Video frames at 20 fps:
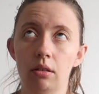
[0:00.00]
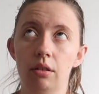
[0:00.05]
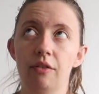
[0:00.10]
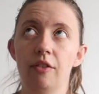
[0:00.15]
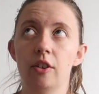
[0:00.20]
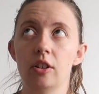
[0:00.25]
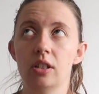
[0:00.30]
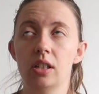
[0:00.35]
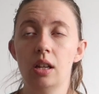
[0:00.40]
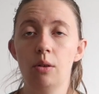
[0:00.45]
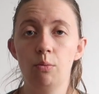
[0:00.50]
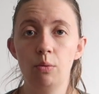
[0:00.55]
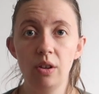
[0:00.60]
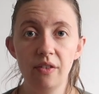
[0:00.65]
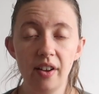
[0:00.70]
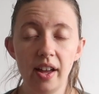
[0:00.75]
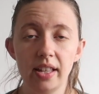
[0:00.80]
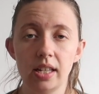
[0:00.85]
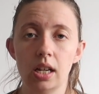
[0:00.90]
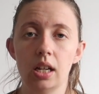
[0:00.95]
the first time
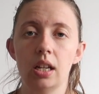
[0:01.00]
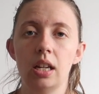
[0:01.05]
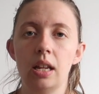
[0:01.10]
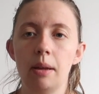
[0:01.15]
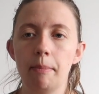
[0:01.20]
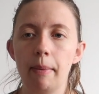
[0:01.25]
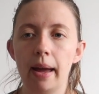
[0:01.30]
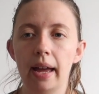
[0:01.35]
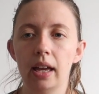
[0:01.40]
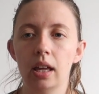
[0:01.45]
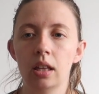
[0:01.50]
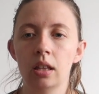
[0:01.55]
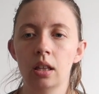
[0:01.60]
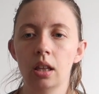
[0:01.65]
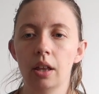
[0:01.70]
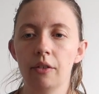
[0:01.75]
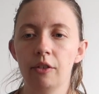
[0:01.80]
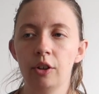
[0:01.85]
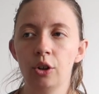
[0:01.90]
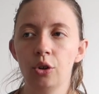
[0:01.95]
we've had a crate back in
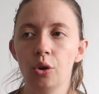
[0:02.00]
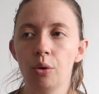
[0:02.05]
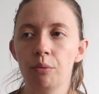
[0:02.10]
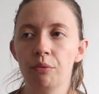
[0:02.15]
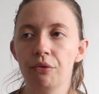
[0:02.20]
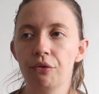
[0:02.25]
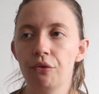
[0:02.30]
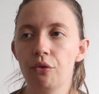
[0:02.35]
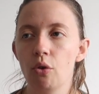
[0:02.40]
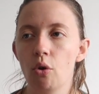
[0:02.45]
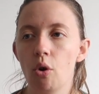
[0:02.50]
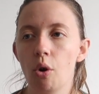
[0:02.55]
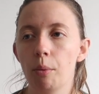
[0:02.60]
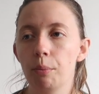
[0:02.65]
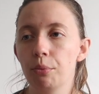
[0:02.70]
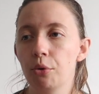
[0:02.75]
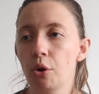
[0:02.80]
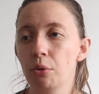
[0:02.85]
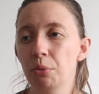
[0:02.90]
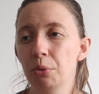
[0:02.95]
the living room for
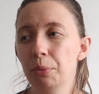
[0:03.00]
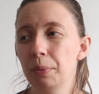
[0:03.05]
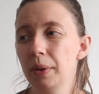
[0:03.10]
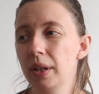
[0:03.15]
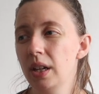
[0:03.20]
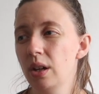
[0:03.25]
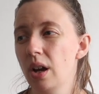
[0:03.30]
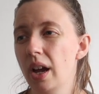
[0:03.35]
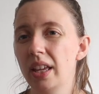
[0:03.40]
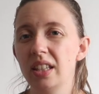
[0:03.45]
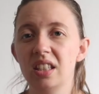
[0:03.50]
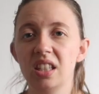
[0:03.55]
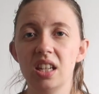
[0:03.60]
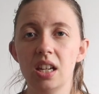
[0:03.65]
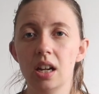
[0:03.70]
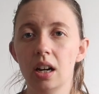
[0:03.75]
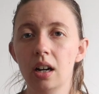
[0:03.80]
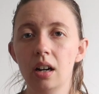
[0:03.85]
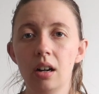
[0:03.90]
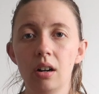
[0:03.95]
probably a
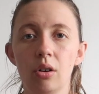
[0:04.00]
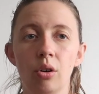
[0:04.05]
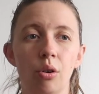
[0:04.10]
year